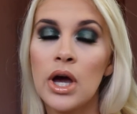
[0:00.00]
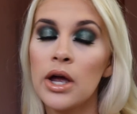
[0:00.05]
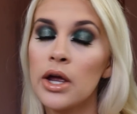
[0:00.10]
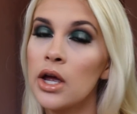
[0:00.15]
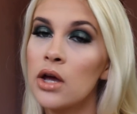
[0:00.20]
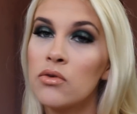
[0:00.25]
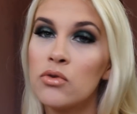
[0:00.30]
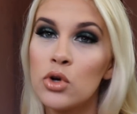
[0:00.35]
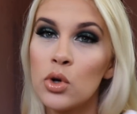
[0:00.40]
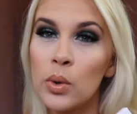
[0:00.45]
I
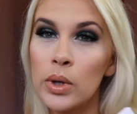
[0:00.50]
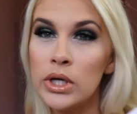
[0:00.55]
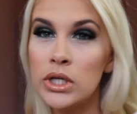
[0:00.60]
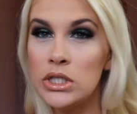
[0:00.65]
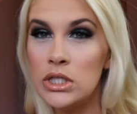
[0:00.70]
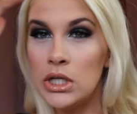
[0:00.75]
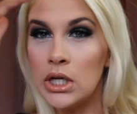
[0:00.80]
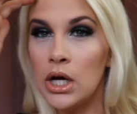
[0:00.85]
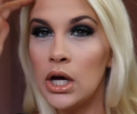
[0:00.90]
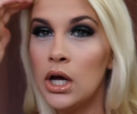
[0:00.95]
have no
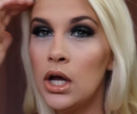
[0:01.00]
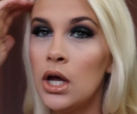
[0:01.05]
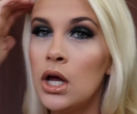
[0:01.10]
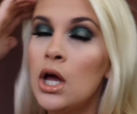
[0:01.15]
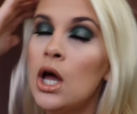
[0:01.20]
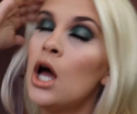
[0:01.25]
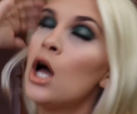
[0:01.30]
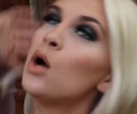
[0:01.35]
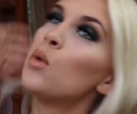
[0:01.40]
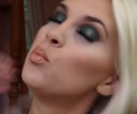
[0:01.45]
idea,
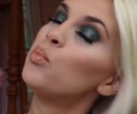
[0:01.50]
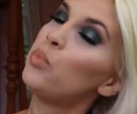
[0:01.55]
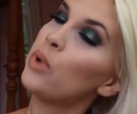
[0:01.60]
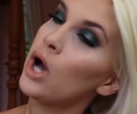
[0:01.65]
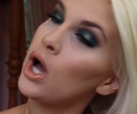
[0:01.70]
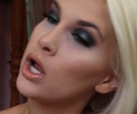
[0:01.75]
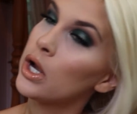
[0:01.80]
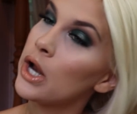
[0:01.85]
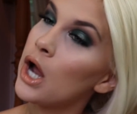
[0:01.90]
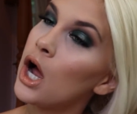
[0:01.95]

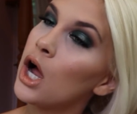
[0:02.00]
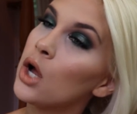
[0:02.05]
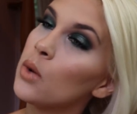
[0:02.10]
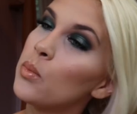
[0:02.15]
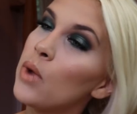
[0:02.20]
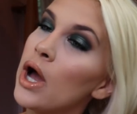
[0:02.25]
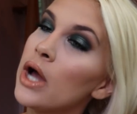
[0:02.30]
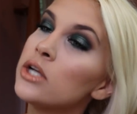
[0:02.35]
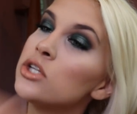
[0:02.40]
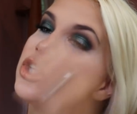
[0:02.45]
but
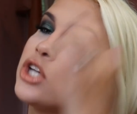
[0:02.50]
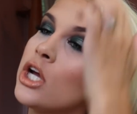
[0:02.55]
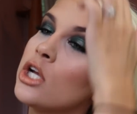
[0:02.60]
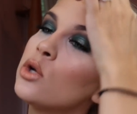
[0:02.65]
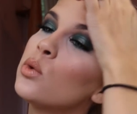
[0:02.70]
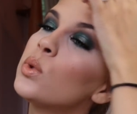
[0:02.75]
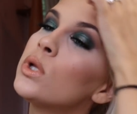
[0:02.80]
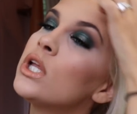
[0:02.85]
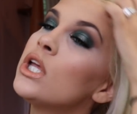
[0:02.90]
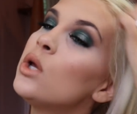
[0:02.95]
I
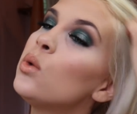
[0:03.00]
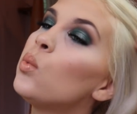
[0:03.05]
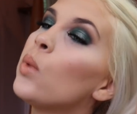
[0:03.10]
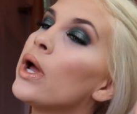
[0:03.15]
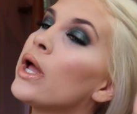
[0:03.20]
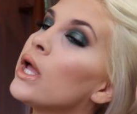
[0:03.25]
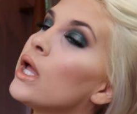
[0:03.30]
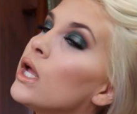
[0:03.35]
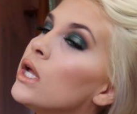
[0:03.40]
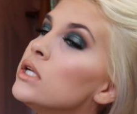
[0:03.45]
genuinely
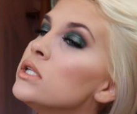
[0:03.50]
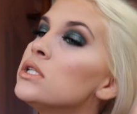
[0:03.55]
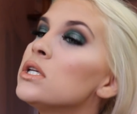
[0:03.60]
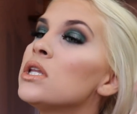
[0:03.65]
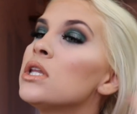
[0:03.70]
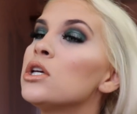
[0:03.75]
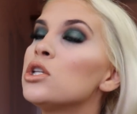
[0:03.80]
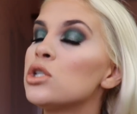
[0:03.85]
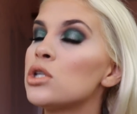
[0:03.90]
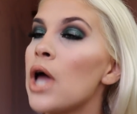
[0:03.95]
went
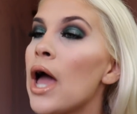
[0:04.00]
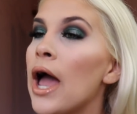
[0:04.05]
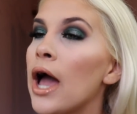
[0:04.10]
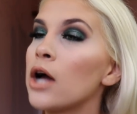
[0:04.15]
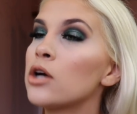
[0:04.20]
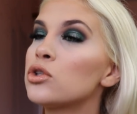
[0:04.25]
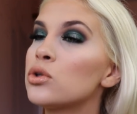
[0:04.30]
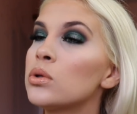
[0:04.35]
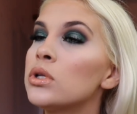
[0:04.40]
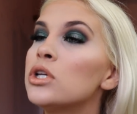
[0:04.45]
into this
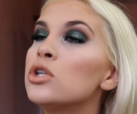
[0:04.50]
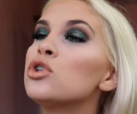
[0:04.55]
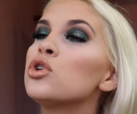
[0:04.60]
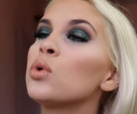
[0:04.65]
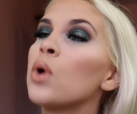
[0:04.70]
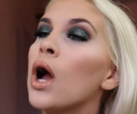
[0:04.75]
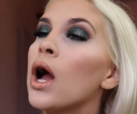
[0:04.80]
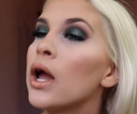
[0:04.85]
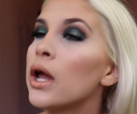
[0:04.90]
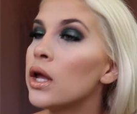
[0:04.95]
actually
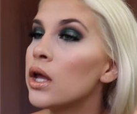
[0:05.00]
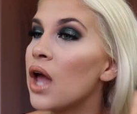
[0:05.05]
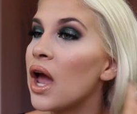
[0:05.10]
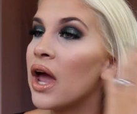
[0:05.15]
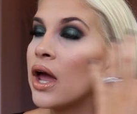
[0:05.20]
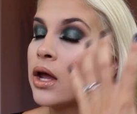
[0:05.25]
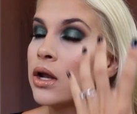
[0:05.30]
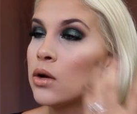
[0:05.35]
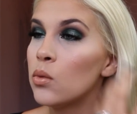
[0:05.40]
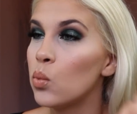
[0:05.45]
trying,
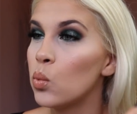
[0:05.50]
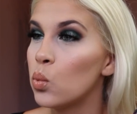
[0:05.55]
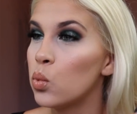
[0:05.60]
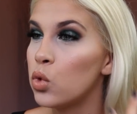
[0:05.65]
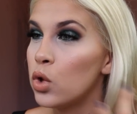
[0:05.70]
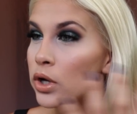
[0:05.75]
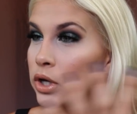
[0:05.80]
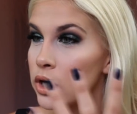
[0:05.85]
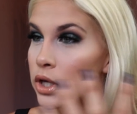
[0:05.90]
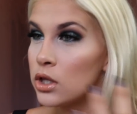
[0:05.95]
and
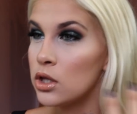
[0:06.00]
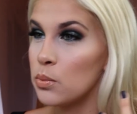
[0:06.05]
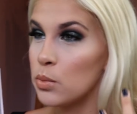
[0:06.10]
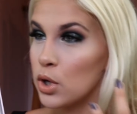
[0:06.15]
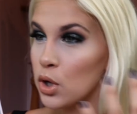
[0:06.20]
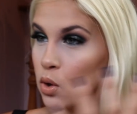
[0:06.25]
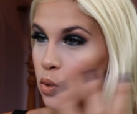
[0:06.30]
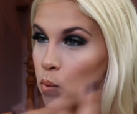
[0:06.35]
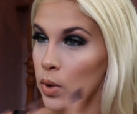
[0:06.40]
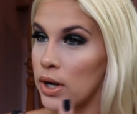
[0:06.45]
looking in the
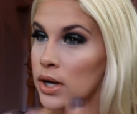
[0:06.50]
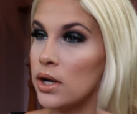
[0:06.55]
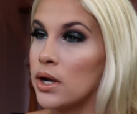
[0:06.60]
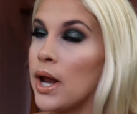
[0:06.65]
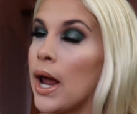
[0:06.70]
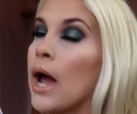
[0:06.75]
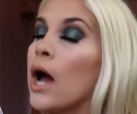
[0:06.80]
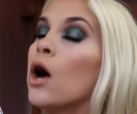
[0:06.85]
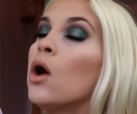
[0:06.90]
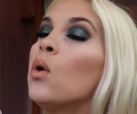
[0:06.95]
mirror right
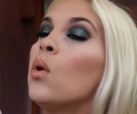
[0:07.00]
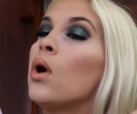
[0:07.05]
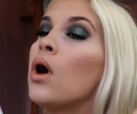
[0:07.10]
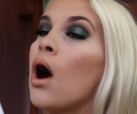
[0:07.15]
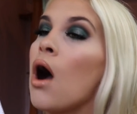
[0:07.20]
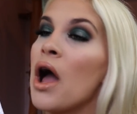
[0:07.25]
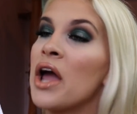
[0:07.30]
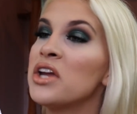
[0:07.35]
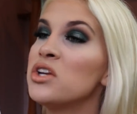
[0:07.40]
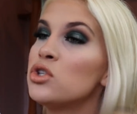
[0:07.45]

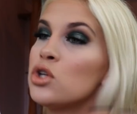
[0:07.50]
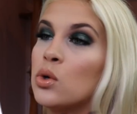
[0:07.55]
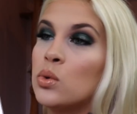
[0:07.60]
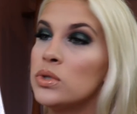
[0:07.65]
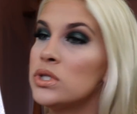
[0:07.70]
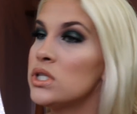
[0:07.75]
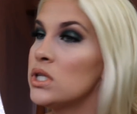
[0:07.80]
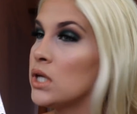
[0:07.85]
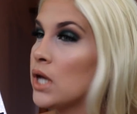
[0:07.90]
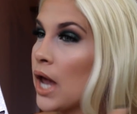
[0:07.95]
now, I
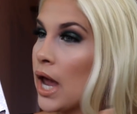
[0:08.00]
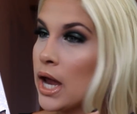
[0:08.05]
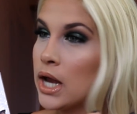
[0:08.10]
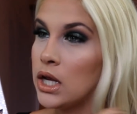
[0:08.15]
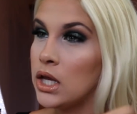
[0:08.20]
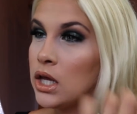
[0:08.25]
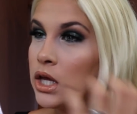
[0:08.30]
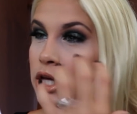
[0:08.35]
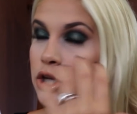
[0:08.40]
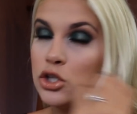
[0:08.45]
don't see
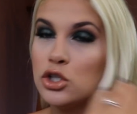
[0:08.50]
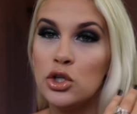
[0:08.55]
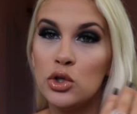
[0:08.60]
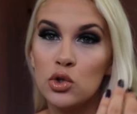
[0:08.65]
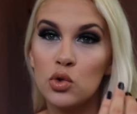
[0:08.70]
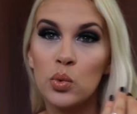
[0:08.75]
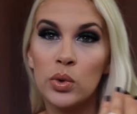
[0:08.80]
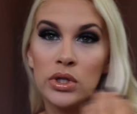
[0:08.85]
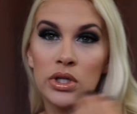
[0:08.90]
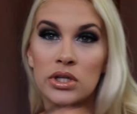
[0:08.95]
any
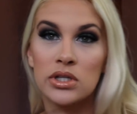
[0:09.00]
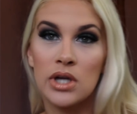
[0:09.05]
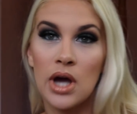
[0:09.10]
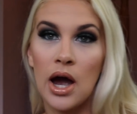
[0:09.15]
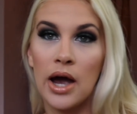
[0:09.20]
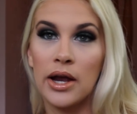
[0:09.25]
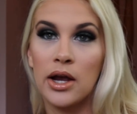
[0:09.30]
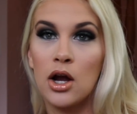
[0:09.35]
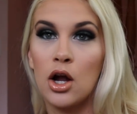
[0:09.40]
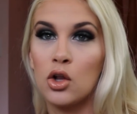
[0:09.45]
issues with this
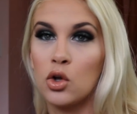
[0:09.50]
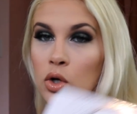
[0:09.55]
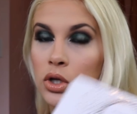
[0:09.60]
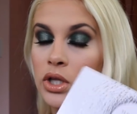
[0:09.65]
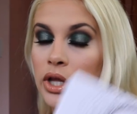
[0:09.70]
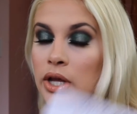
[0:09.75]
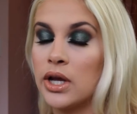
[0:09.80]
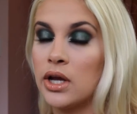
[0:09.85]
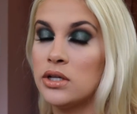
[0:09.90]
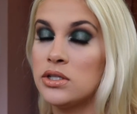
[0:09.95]
eye color.
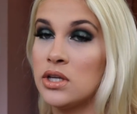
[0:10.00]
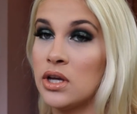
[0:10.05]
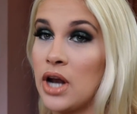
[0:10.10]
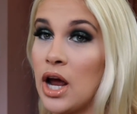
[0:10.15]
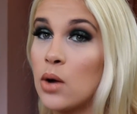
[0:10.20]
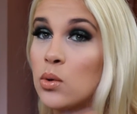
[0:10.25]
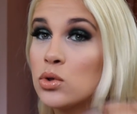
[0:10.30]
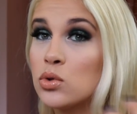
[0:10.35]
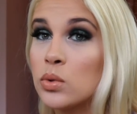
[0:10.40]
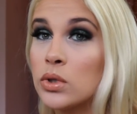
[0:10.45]
Like I said,
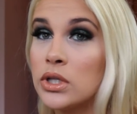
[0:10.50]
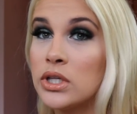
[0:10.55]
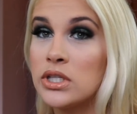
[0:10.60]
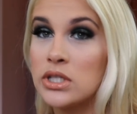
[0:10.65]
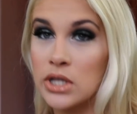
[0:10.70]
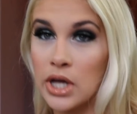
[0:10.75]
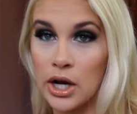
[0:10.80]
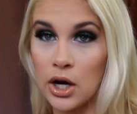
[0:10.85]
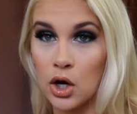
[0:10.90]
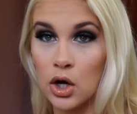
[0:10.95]
I was really
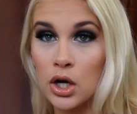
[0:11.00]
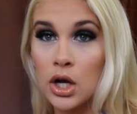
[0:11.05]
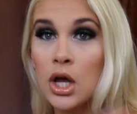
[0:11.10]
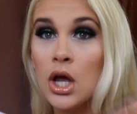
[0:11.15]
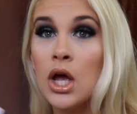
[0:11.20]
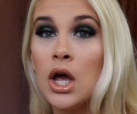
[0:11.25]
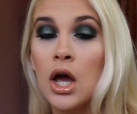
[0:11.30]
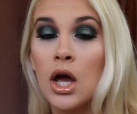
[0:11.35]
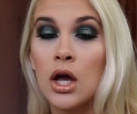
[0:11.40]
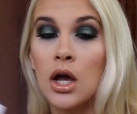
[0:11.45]
scared
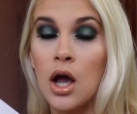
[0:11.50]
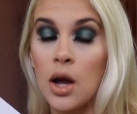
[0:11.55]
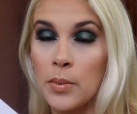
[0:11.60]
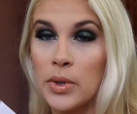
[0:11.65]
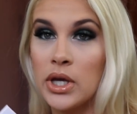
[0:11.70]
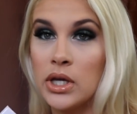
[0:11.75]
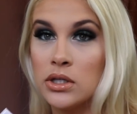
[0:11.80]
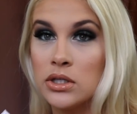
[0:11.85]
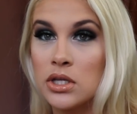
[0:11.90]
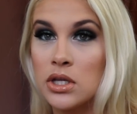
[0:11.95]

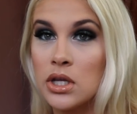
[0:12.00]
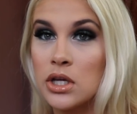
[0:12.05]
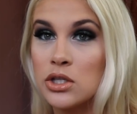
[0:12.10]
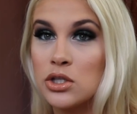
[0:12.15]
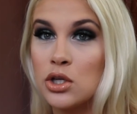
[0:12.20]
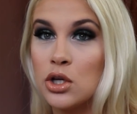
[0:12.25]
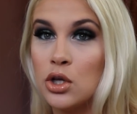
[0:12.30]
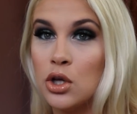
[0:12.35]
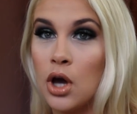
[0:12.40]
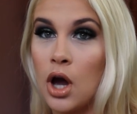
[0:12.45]
coming into
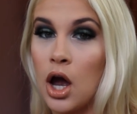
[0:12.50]
this.